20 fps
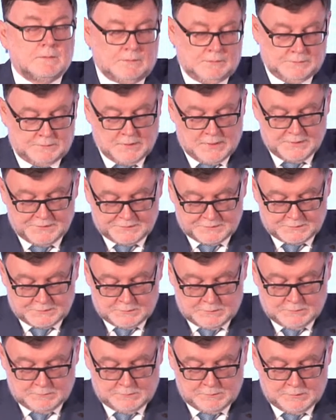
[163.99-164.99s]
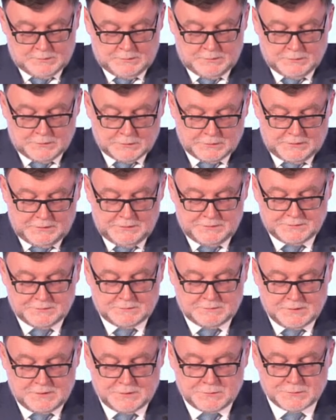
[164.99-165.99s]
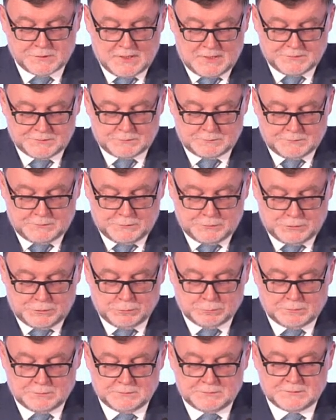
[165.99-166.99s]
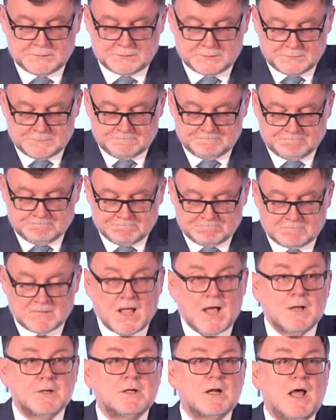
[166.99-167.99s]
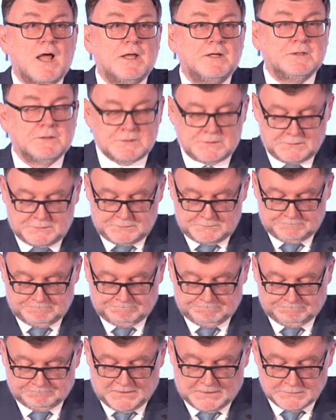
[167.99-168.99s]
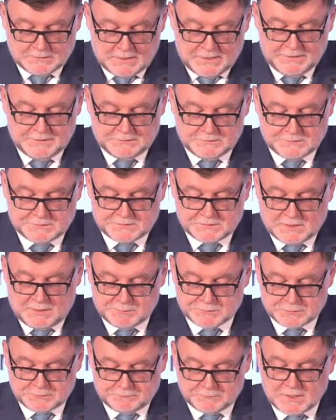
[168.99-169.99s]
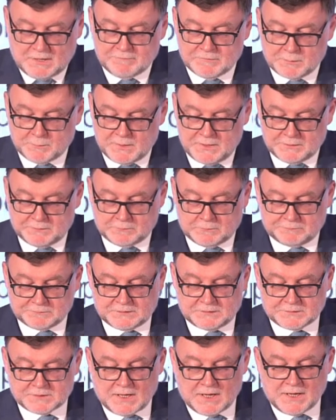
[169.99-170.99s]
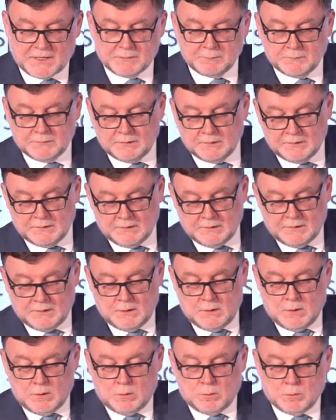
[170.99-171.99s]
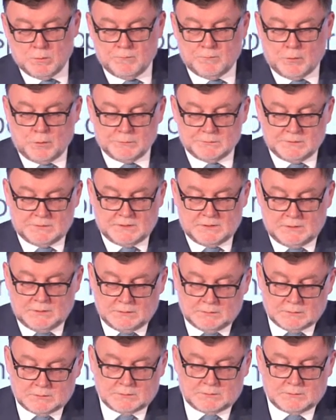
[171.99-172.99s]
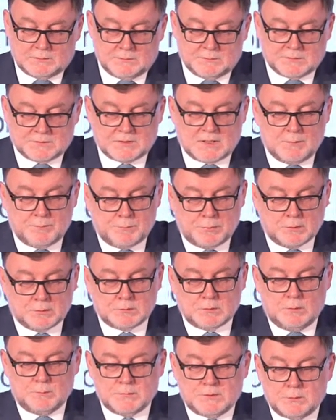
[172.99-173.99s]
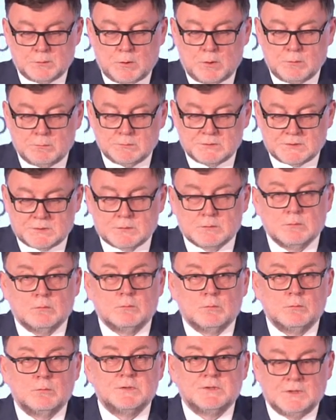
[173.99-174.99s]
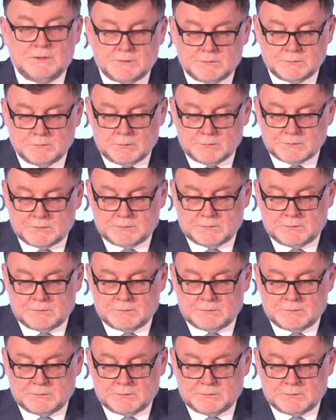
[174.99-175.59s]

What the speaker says: It has increased their trust in insurance, unlike the steps of government of the time, who wanted support only those who did not